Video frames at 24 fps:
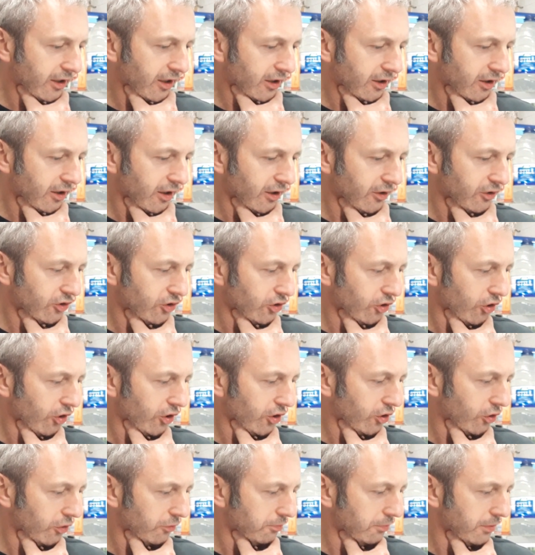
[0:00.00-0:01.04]
You can ensure
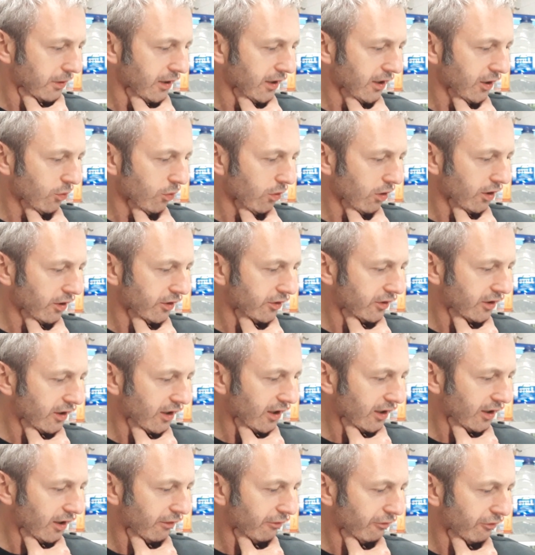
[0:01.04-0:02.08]
the good beer quality
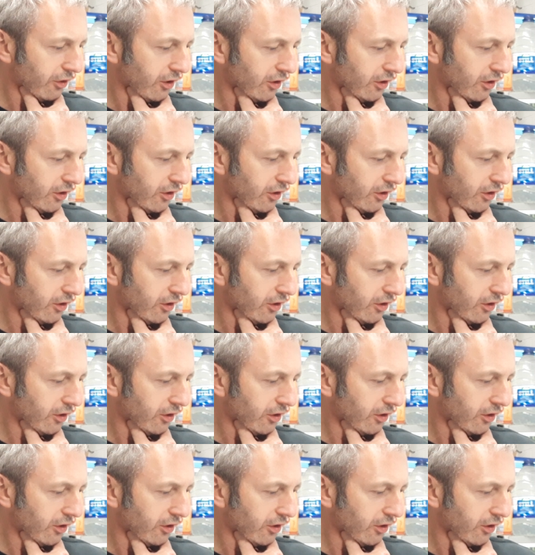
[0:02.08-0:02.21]
and